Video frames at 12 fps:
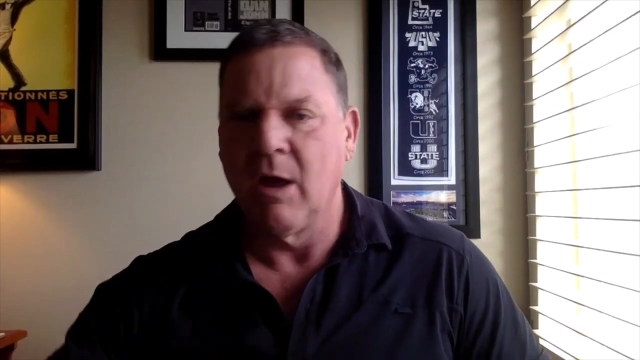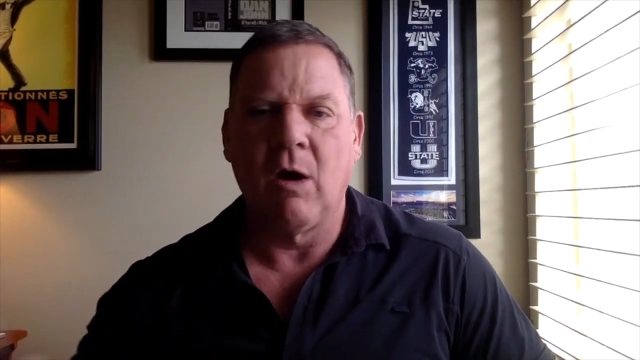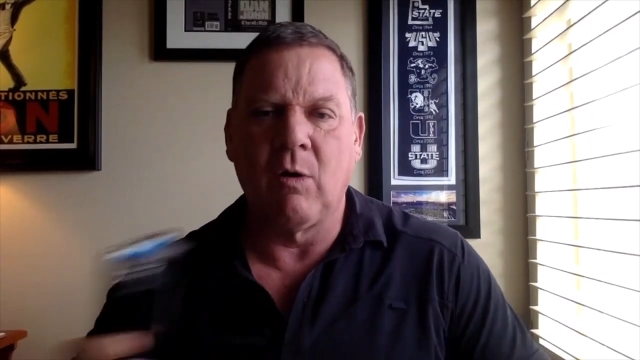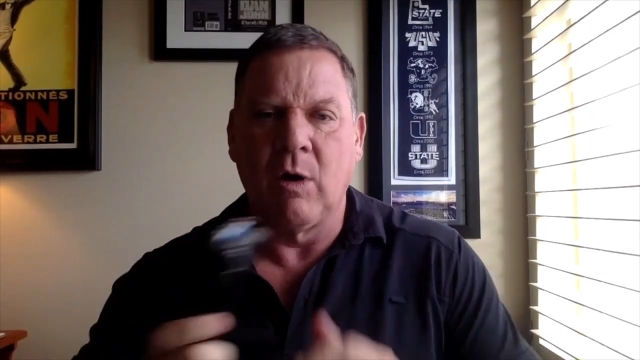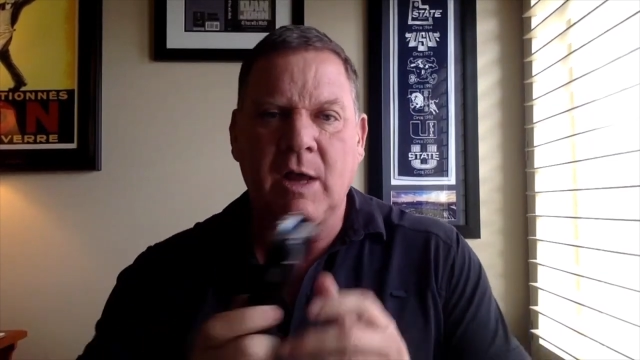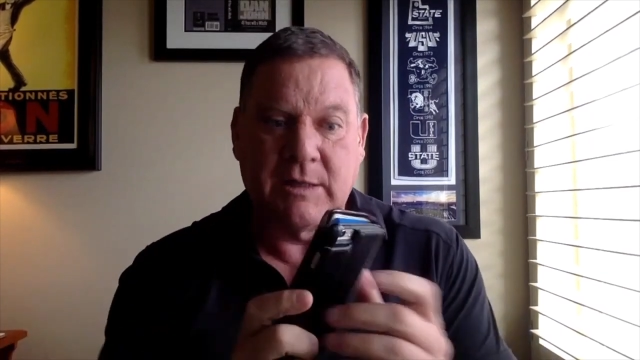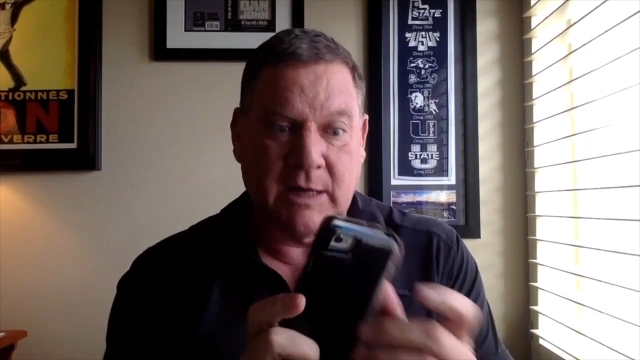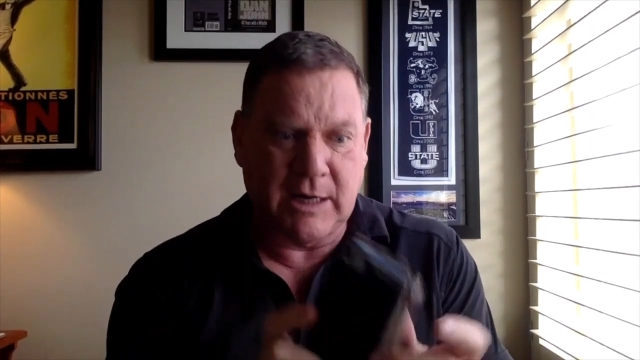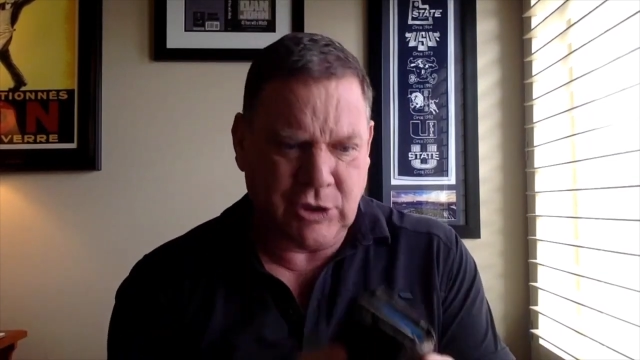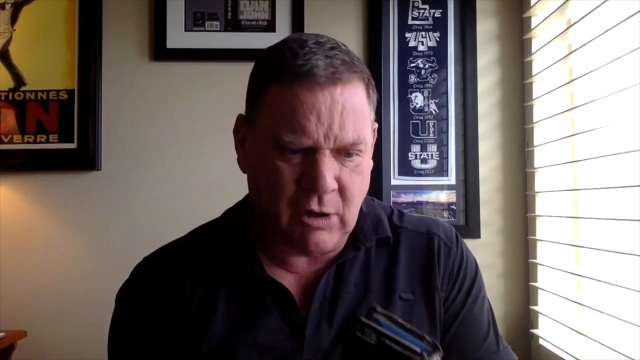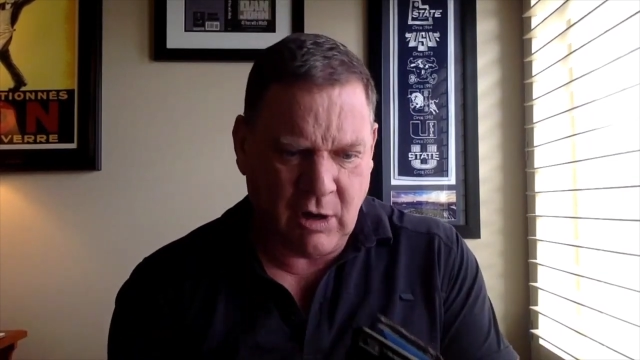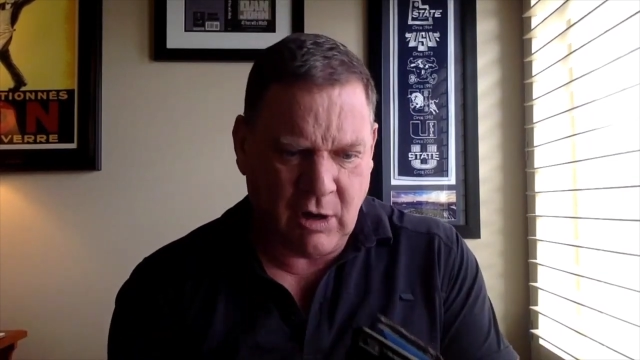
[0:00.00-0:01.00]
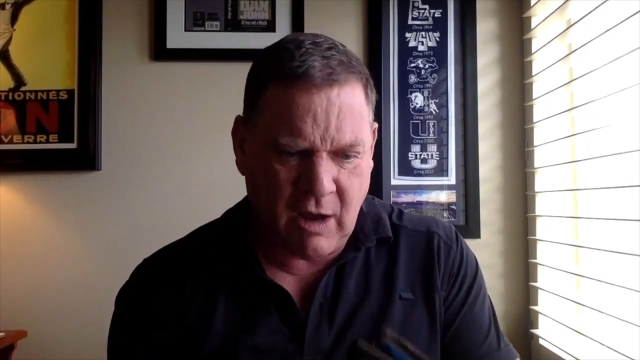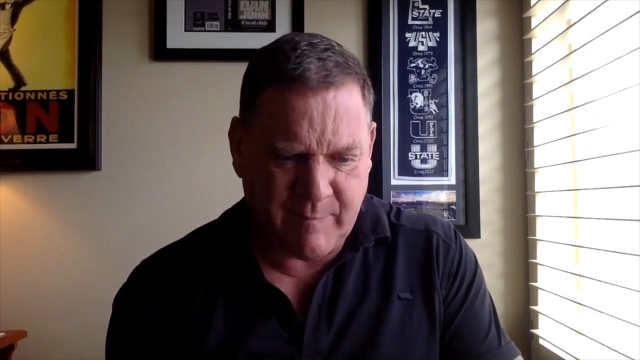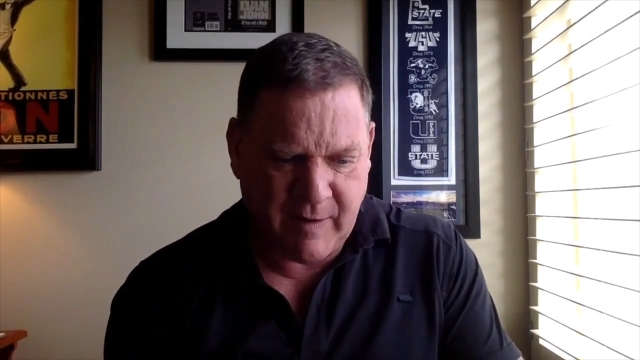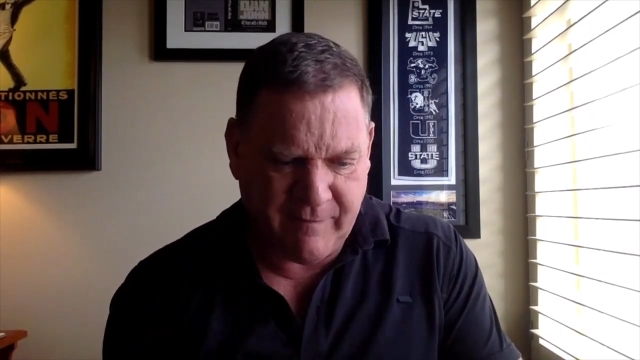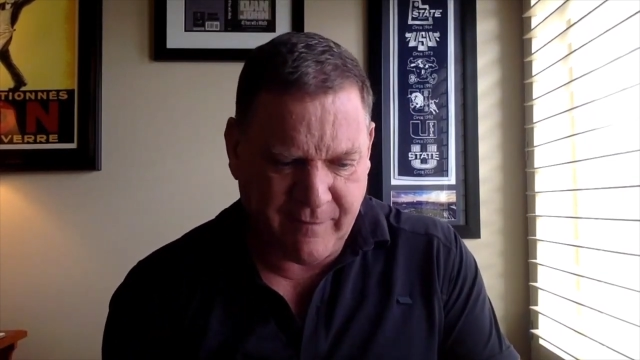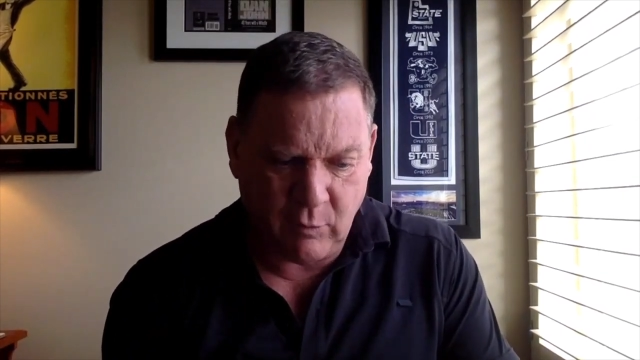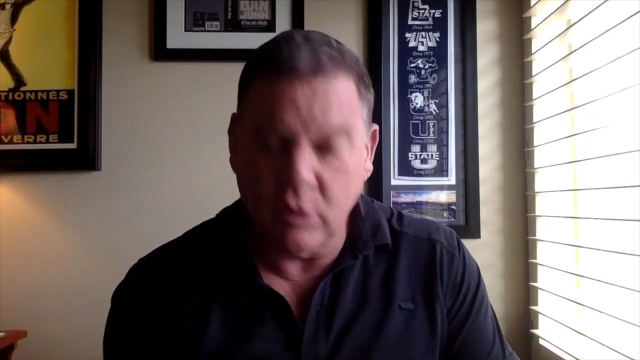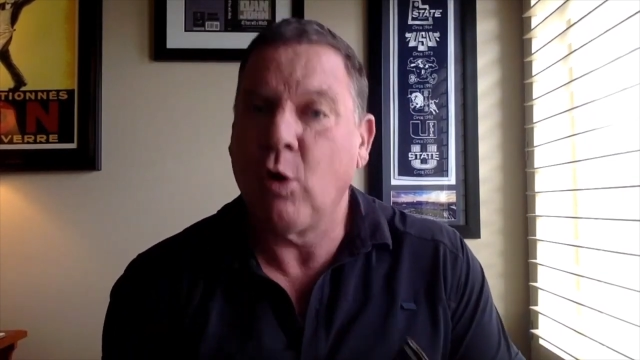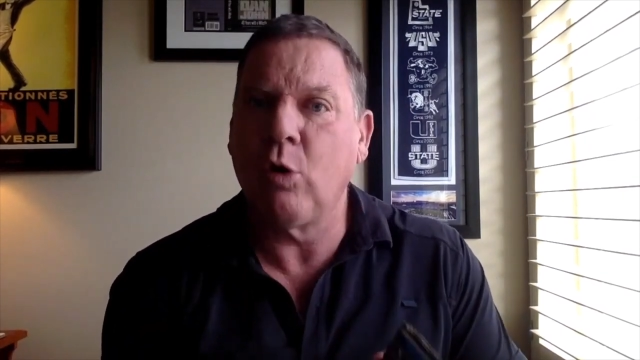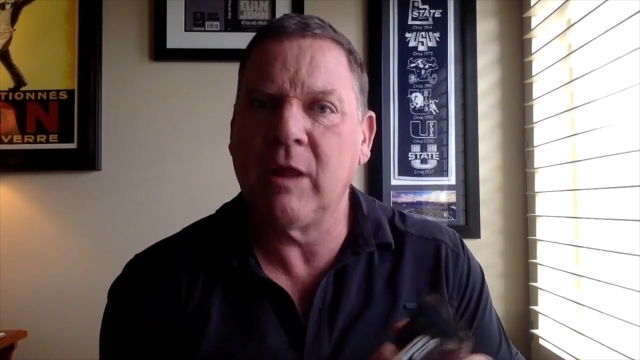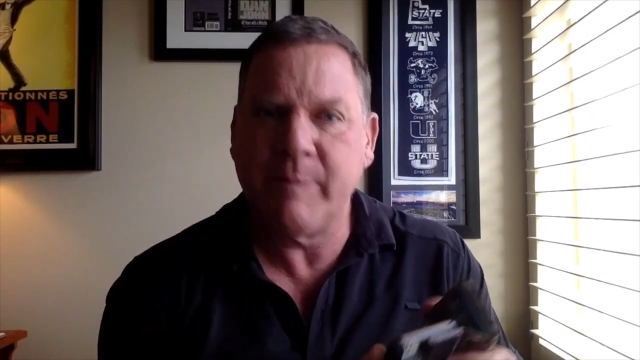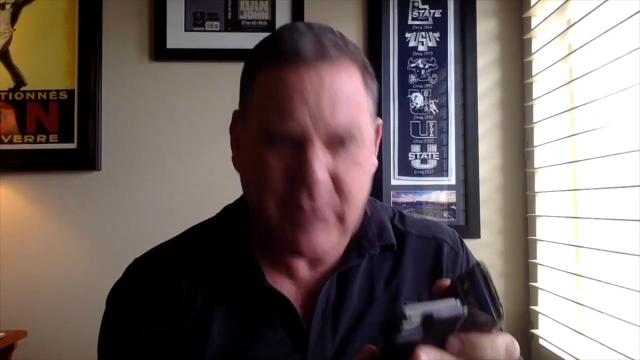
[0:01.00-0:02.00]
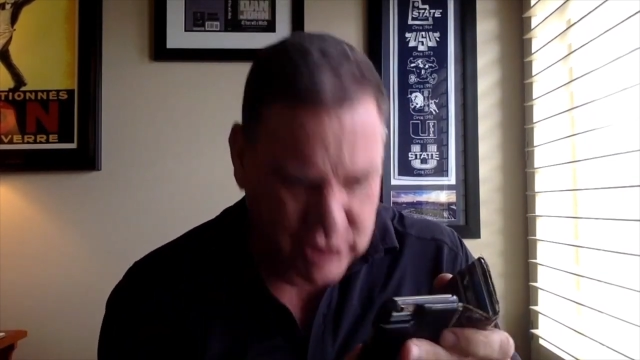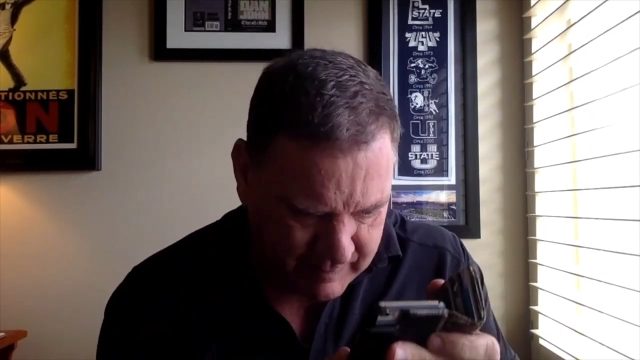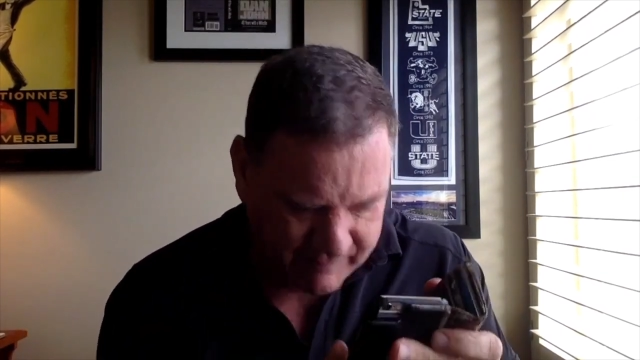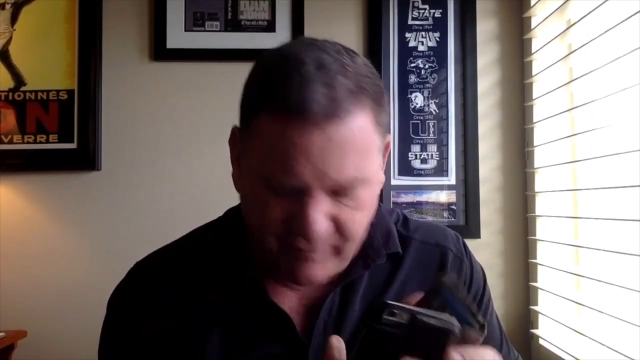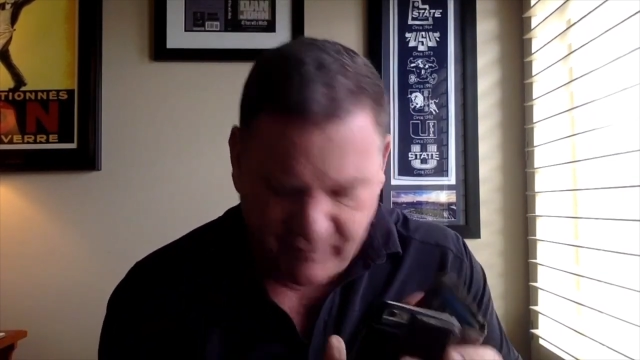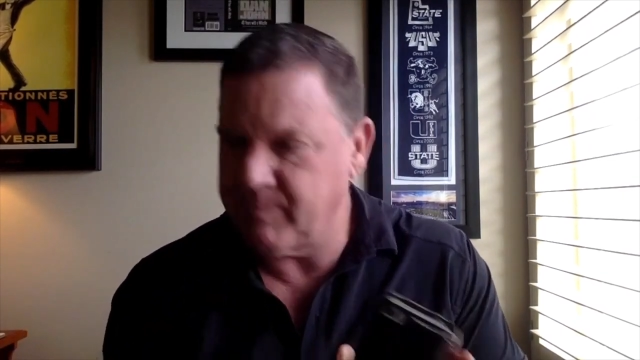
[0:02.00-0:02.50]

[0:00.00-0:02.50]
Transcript: Oh, did I turn off my phone? Oh, let me check my phone.